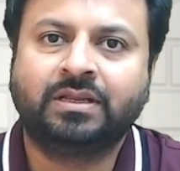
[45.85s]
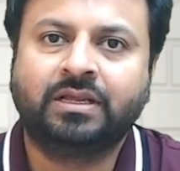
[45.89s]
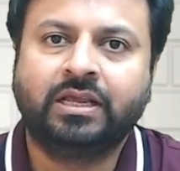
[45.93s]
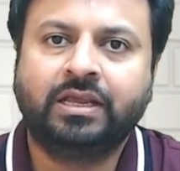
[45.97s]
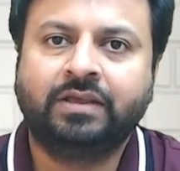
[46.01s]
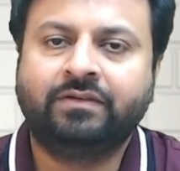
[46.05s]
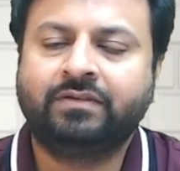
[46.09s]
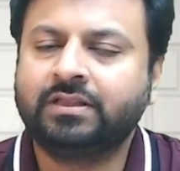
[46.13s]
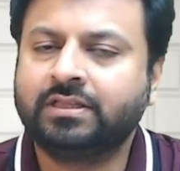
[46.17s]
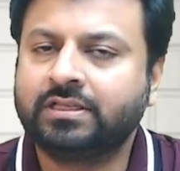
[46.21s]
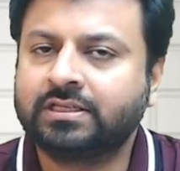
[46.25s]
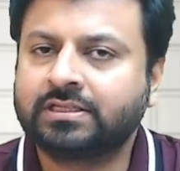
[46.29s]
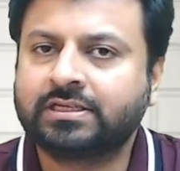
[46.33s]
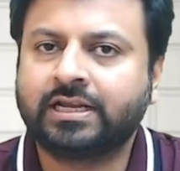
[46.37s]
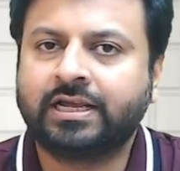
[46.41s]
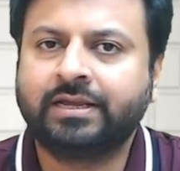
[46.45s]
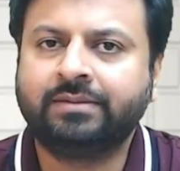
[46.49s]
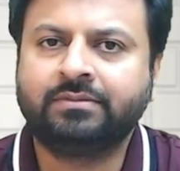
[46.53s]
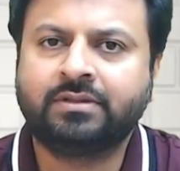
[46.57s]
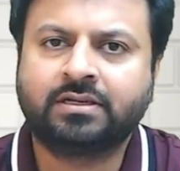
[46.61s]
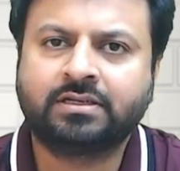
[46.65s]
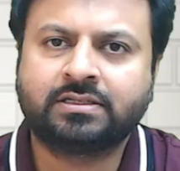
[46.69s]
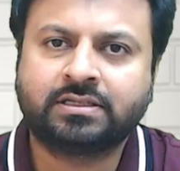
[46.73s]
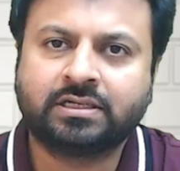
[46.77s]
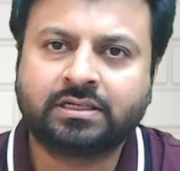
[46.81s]
Even this time
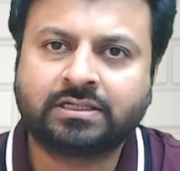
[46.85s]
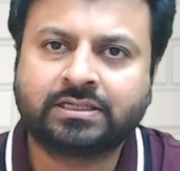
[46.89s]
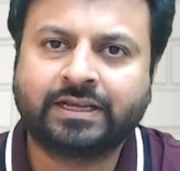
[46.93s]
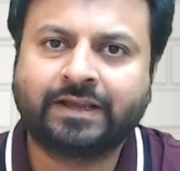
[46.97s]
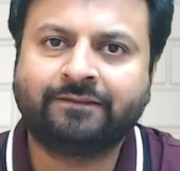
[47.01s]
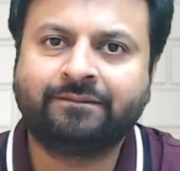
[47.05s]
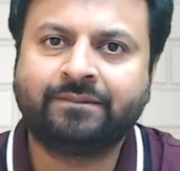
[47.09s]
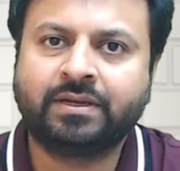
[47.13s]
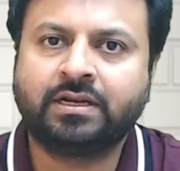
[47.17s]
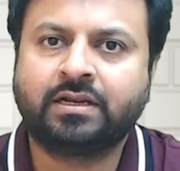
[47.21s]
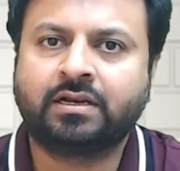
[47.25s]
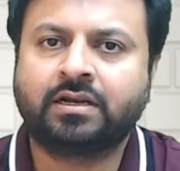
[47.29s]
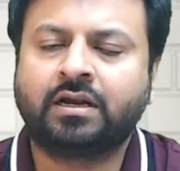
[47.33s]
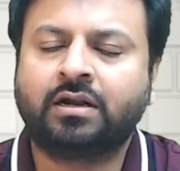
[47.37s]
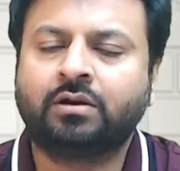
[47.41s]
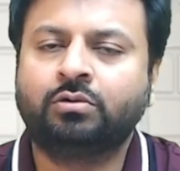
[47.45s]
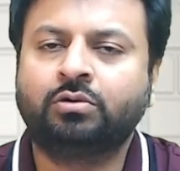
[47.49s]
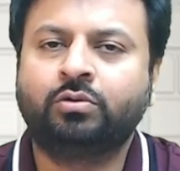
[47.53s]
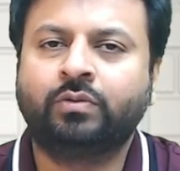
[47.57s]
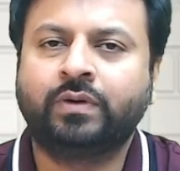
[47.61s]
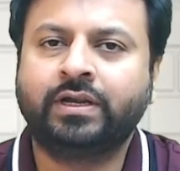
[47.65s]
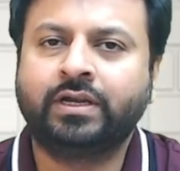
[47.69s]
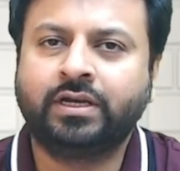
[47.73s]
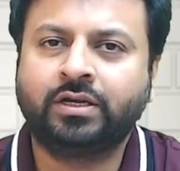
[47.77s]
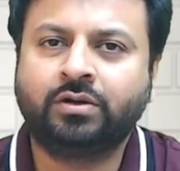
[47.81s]
the results have been around
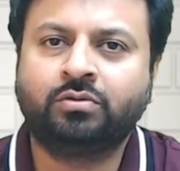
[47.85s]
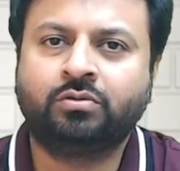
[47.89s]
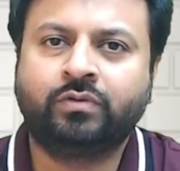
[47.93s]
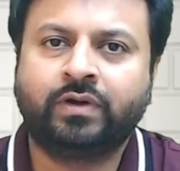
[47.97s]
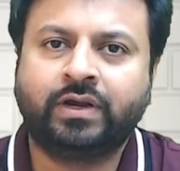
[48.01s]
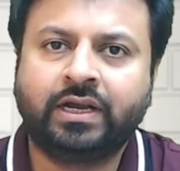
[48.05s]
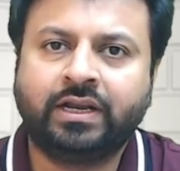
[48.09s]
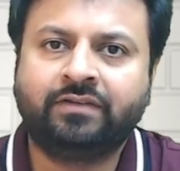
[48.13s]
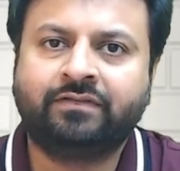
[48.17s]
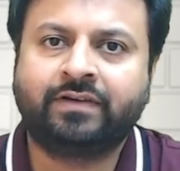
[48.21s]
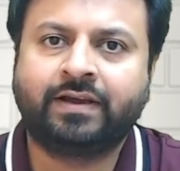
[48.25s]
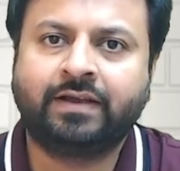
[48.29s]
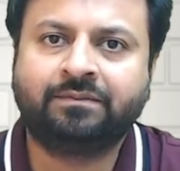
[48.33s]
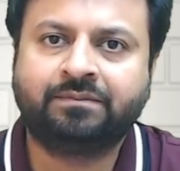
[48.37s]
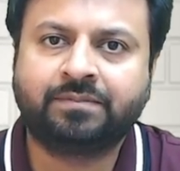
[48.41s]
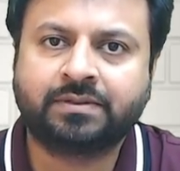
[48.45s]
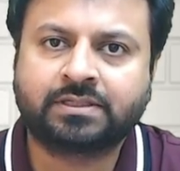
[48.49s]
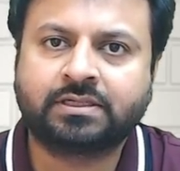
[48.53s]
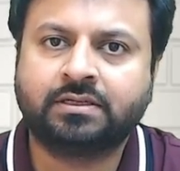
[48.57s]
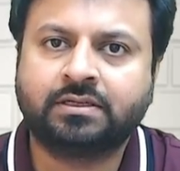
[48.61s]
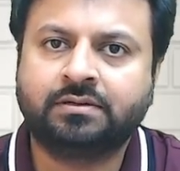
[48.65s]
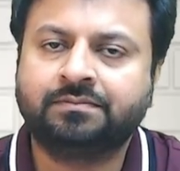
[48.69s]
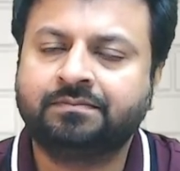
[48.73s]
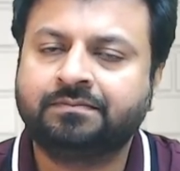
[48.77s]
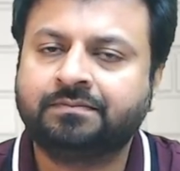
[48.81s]
20 to
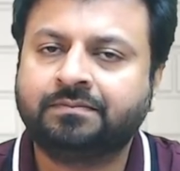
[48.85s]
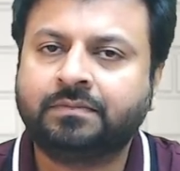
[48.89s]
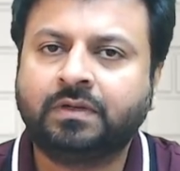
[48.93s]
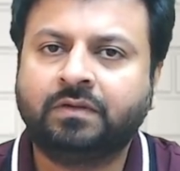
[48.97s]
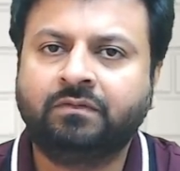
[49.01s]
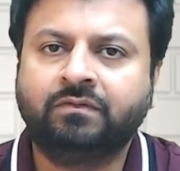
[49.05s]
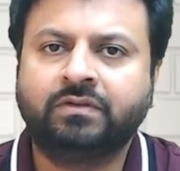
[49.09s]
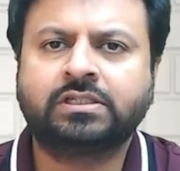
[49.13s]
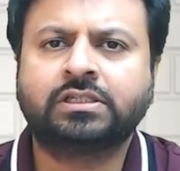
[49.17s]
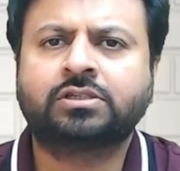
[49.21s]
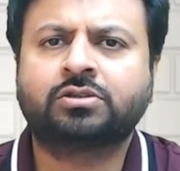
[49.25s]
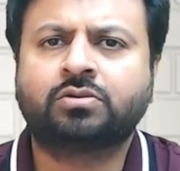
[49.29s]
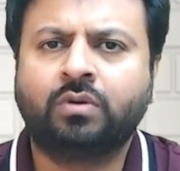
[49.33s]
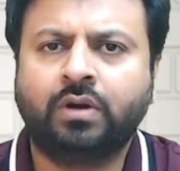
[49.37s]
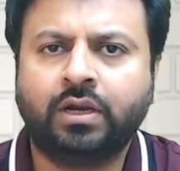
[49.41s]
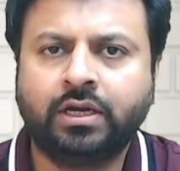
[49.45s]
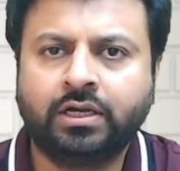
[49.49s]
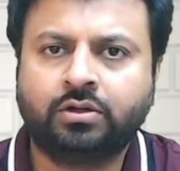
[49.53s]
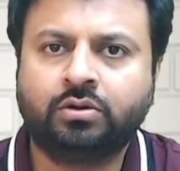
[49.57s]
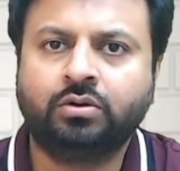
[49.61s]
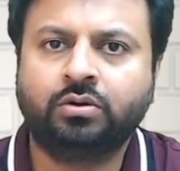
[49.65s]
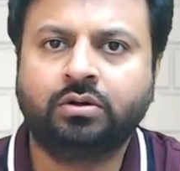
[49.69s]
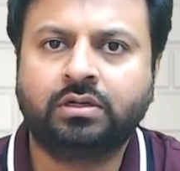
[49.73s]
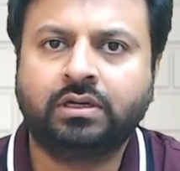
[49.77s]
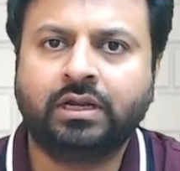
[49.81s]
25%, which is quite
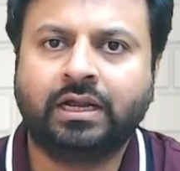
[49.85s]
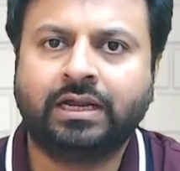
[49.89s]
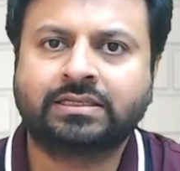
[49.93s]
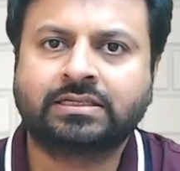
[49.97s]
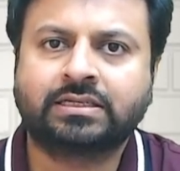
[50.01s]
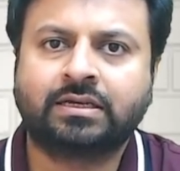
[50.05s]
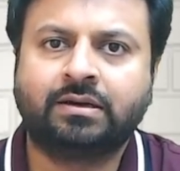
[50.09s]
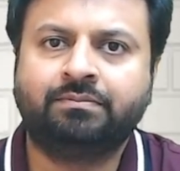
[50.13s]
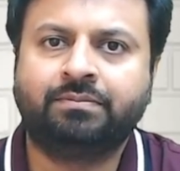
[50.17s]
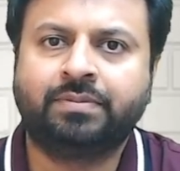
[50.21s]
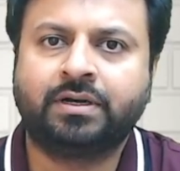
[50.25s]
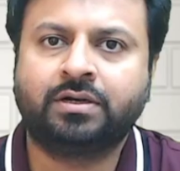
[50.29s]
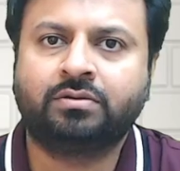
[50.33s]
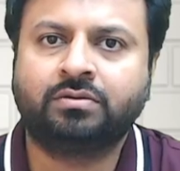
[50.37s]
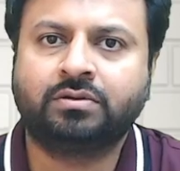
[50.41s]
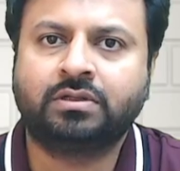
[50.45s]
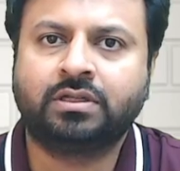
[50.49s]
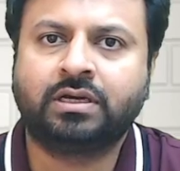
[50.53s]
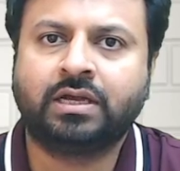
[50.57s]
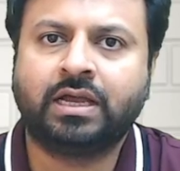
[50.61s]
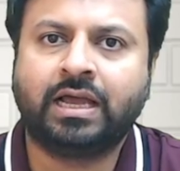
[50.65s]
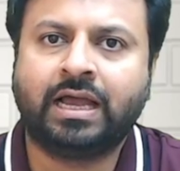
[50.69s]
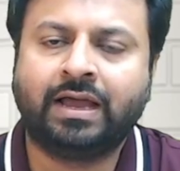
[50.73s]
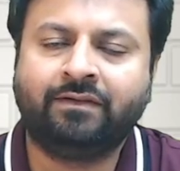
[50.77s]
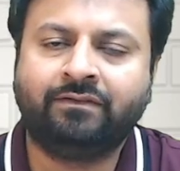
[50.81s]
good as compared to
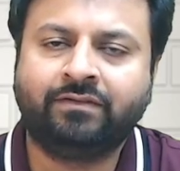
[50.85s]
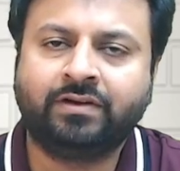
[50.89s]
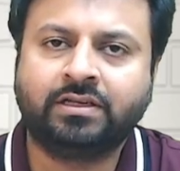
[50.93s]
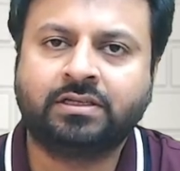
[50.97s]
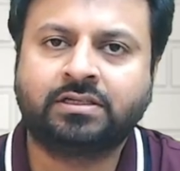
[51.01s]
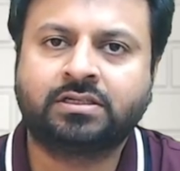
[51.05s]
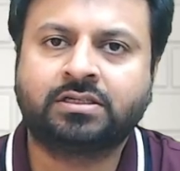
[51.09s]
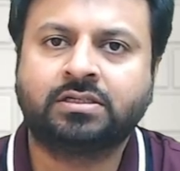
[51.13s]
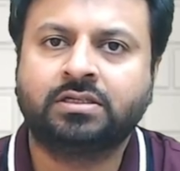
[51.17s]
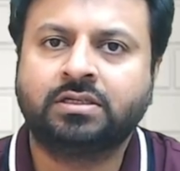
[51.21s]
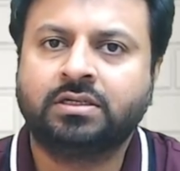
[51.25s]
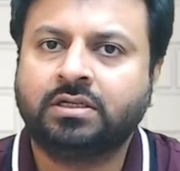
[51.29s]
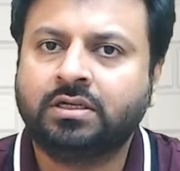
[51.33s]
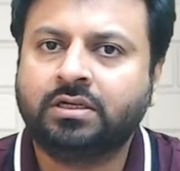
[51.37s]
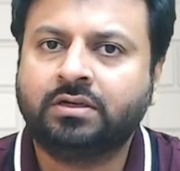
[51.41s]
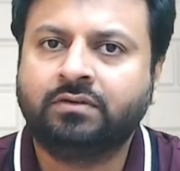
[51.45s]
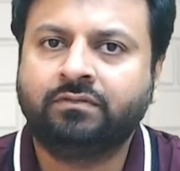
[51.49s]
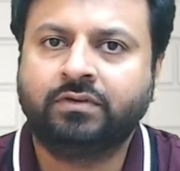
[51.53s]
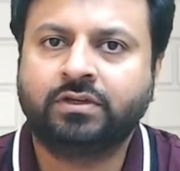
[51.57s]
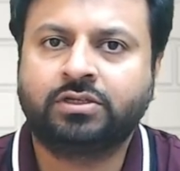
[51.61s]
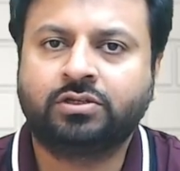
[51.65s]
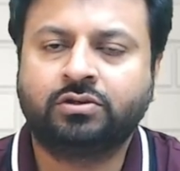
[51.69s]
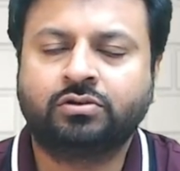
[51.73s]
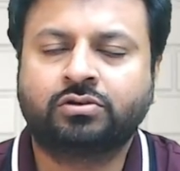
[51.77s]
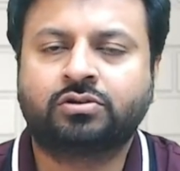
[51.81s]
the average
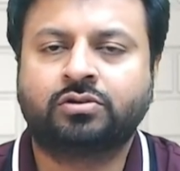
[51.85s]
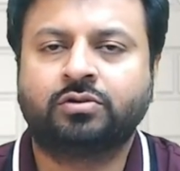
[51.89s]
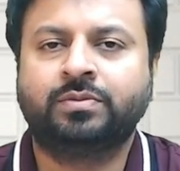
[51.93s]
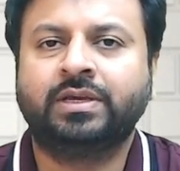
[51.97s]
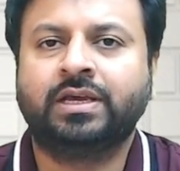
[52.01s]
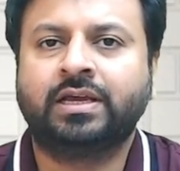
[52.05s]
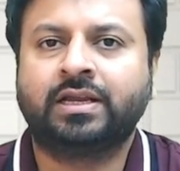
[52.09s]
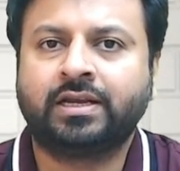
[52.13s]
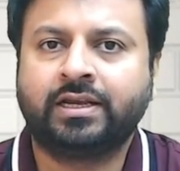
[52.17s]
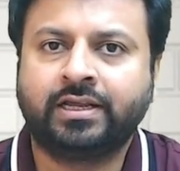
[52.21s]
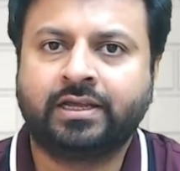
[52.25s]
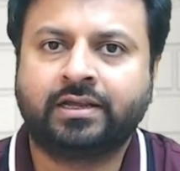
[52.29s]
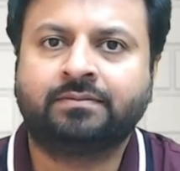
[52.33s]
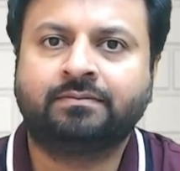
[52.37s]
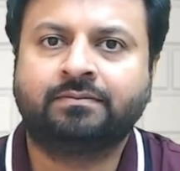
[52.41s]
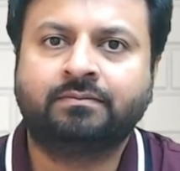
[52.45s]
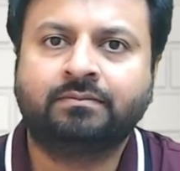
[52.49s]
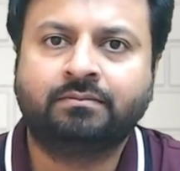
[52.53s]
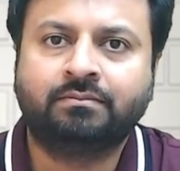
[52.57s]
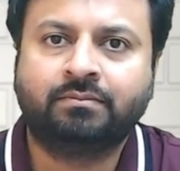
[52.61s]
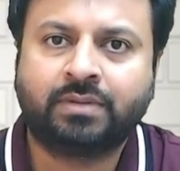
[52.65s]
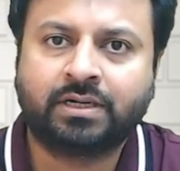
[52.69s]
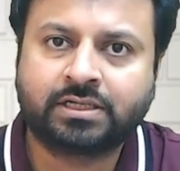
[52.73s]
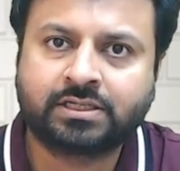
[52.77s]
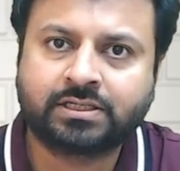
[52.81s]
which used to be earlier.
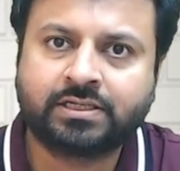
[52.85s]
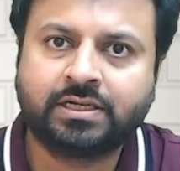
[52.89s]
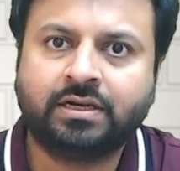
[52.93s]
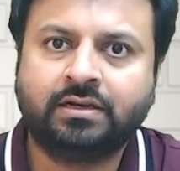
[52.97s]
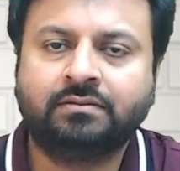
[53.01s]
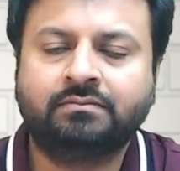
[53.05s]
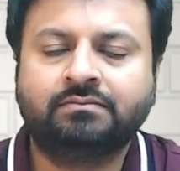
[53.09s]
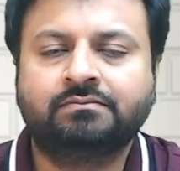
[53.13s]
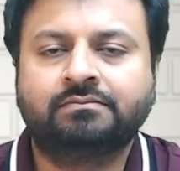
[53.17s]
But still